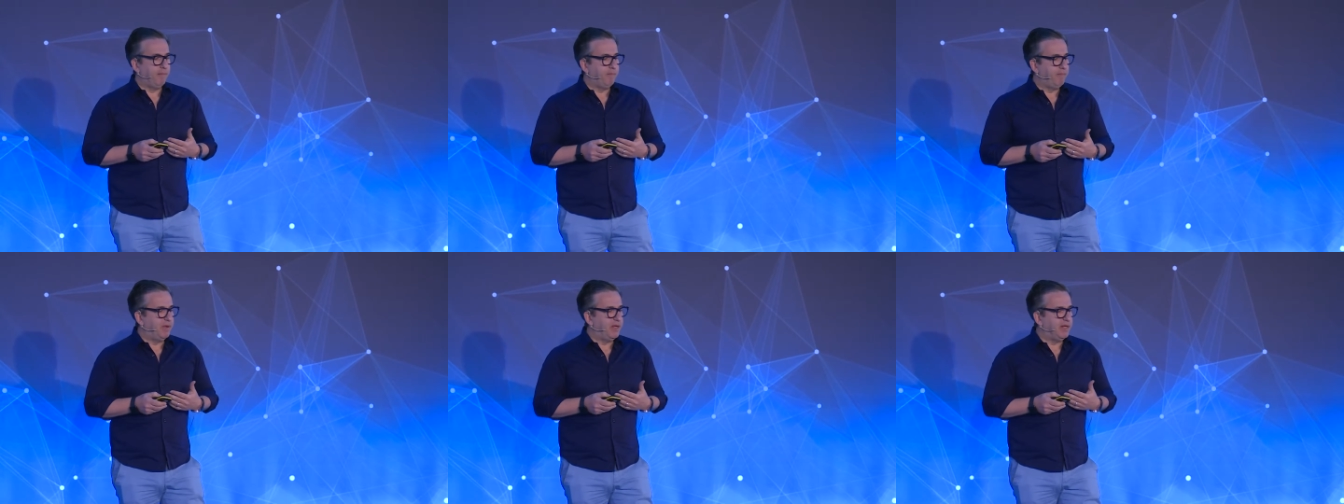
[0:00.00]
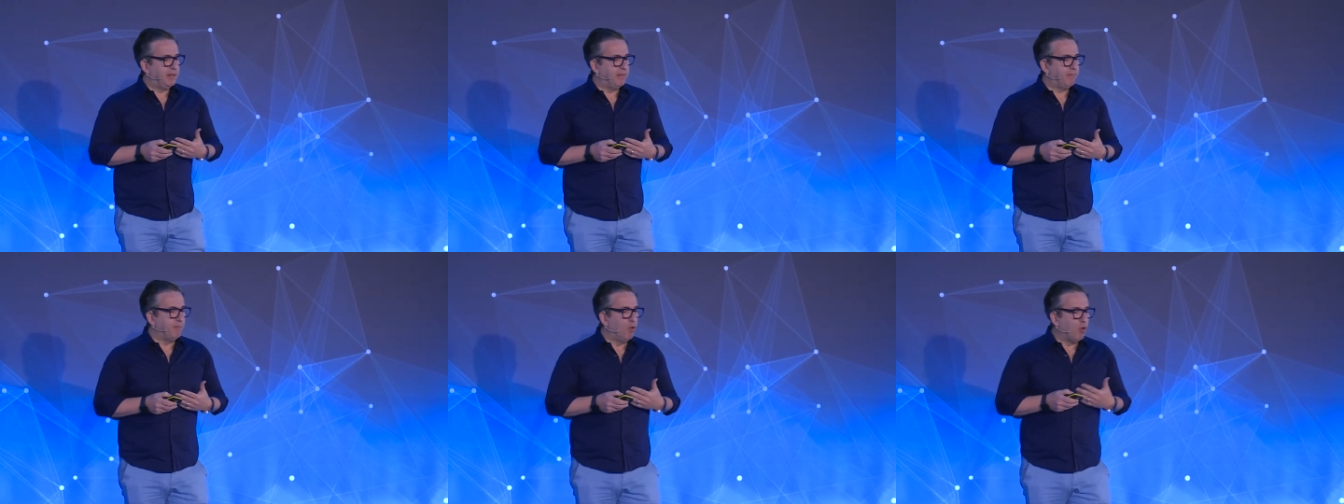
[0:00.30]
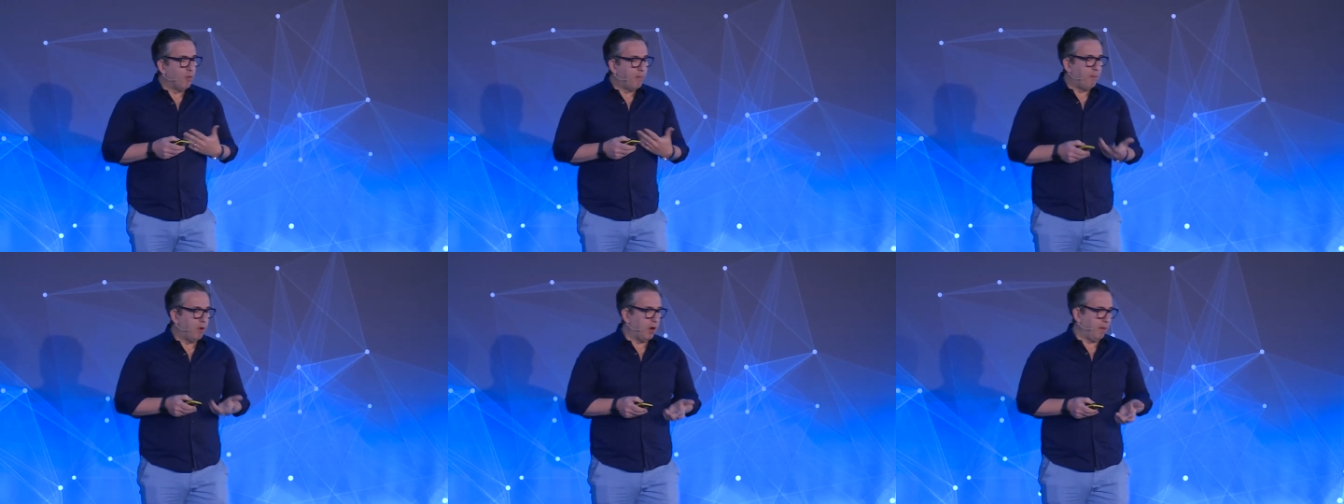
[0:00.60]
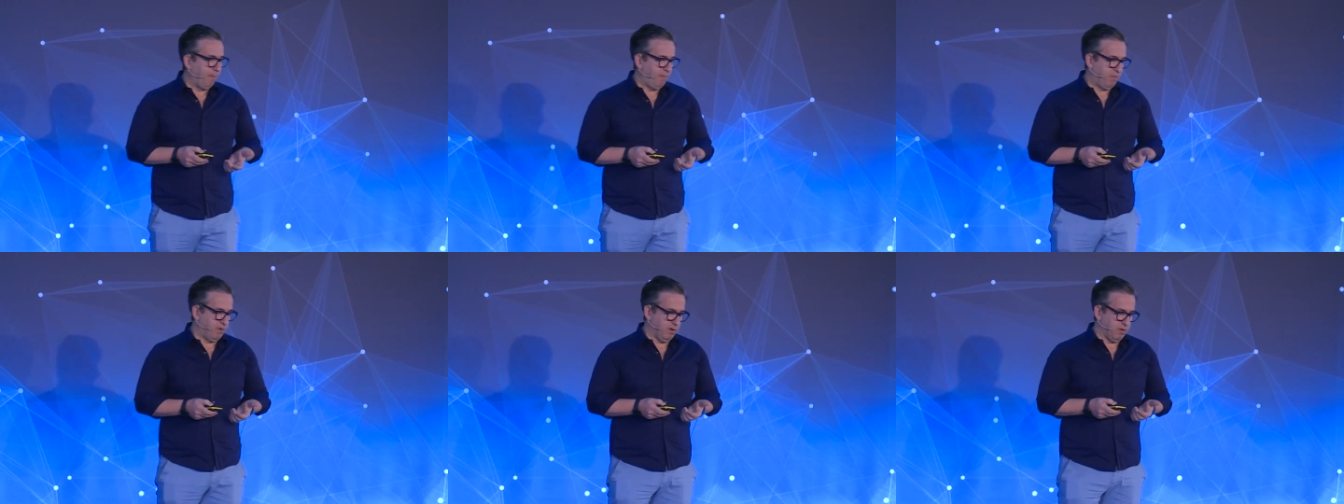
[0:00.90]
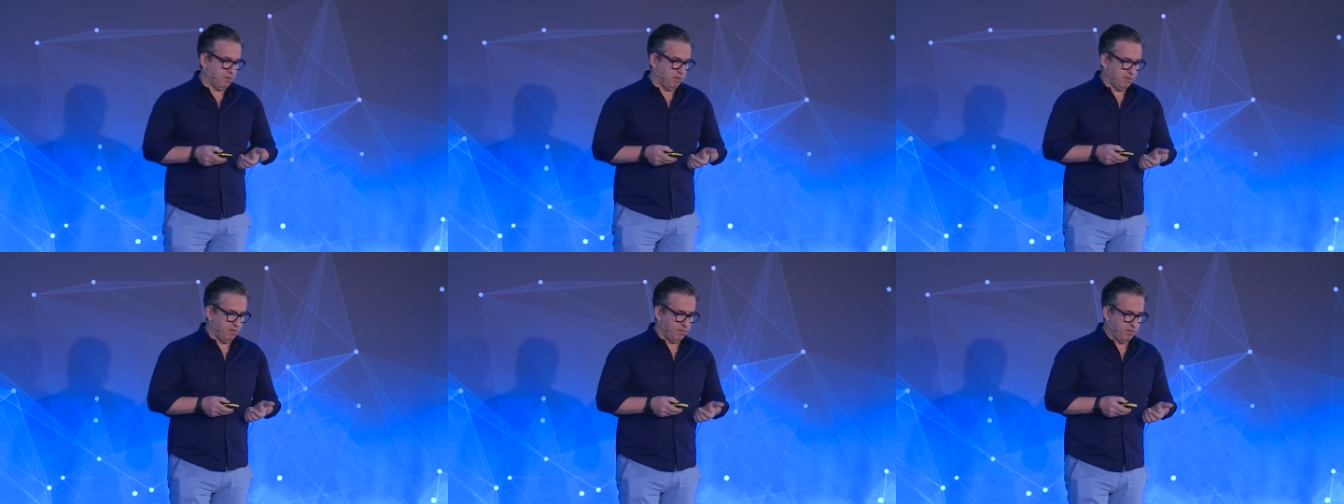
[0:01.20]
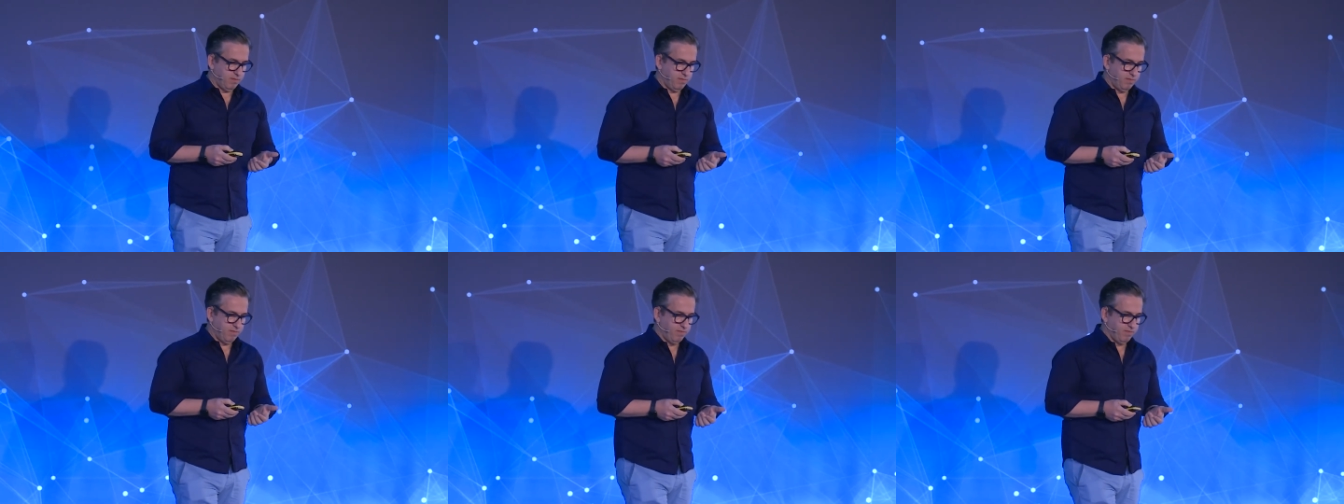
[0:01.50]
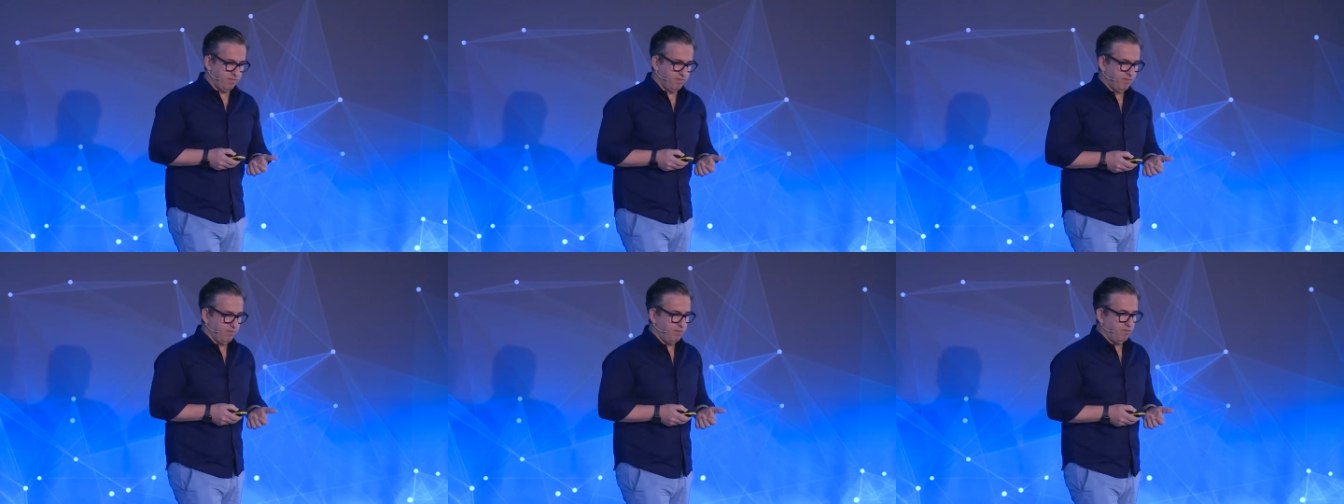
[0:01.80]
been more popular
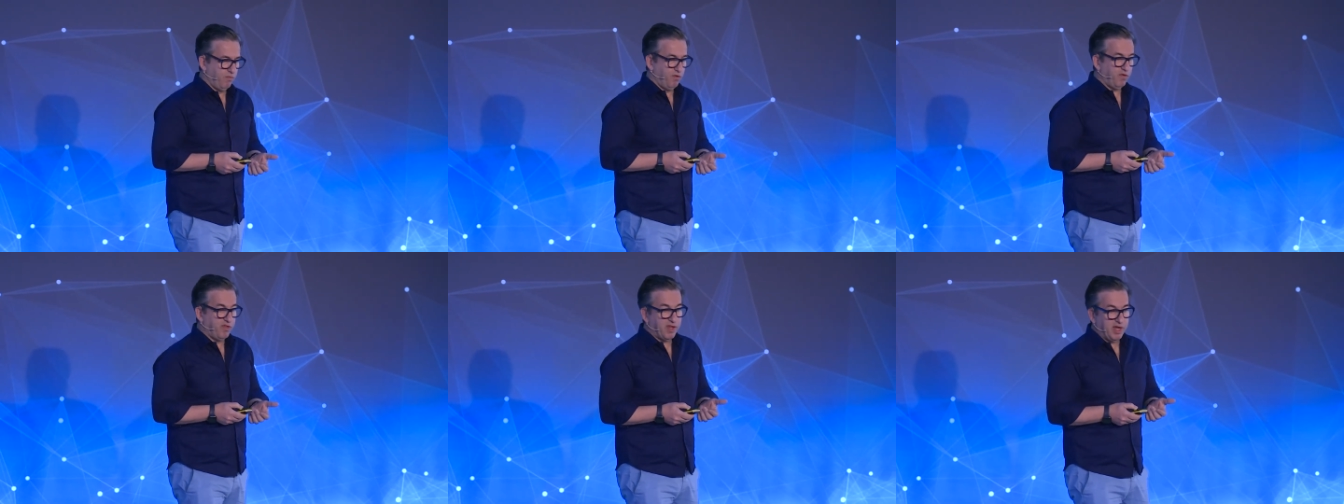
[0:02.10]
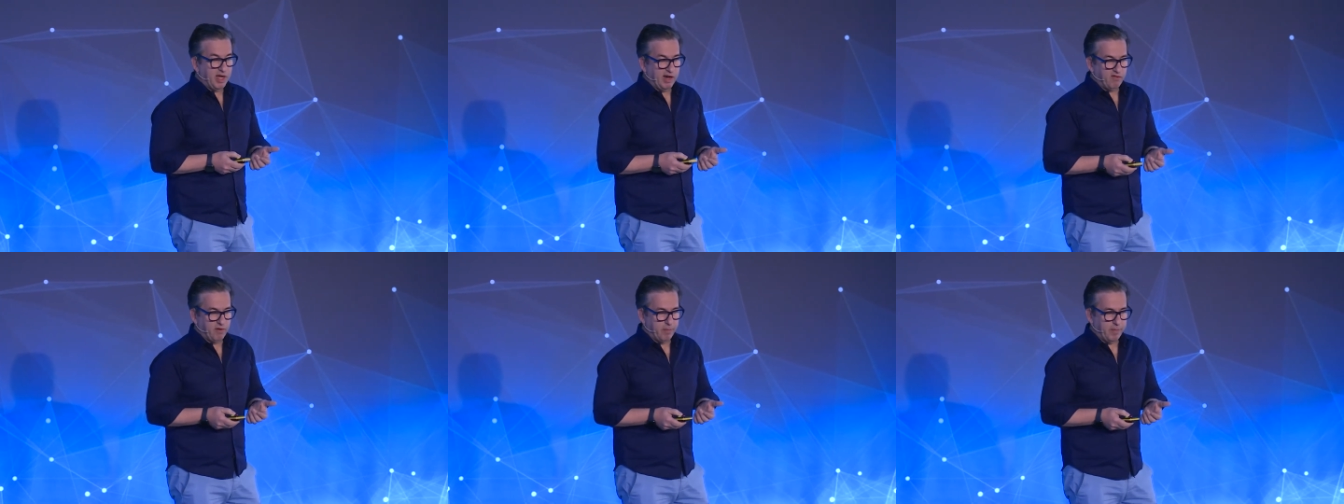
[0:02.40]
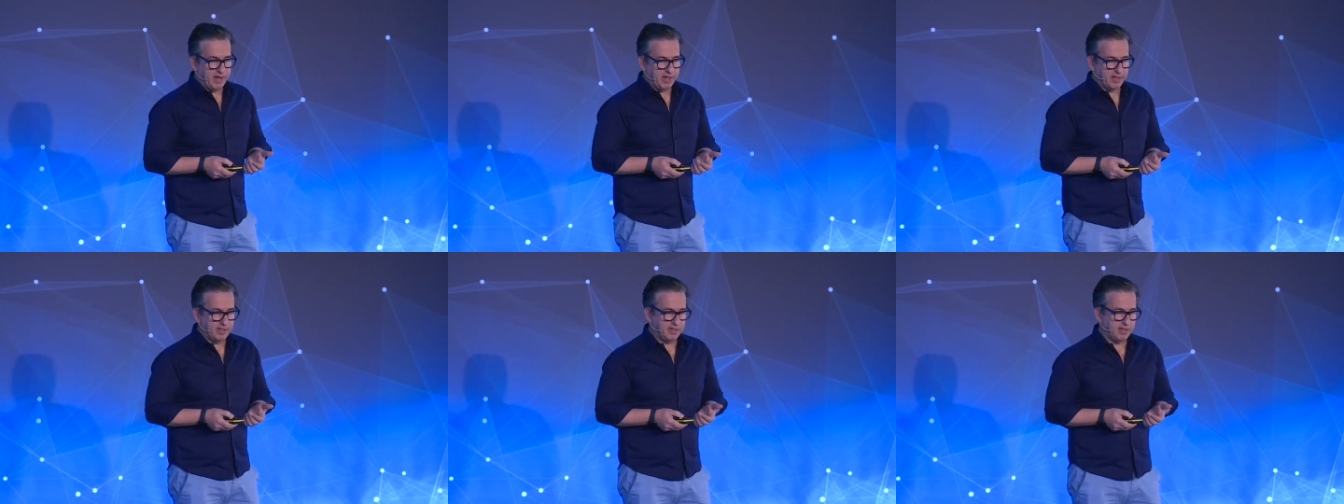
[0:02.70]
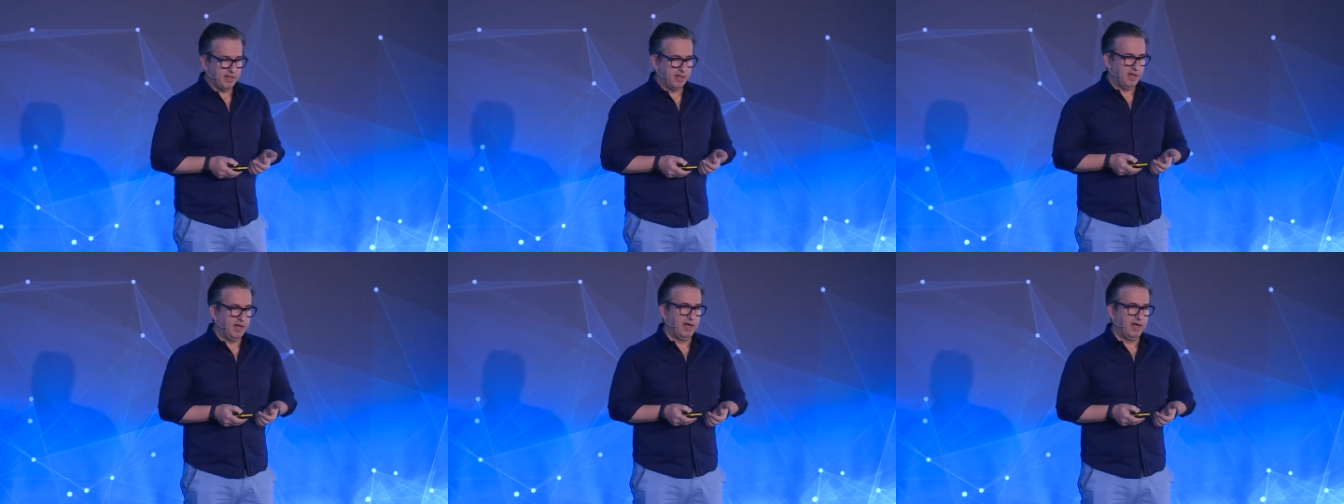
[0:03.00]
with governments.